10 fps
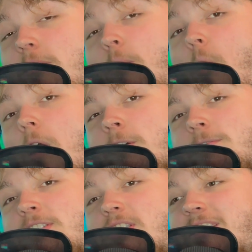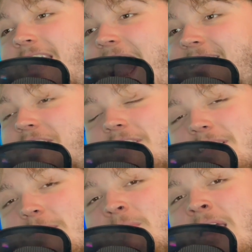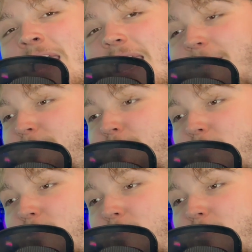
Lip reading: of the water, snatches him, and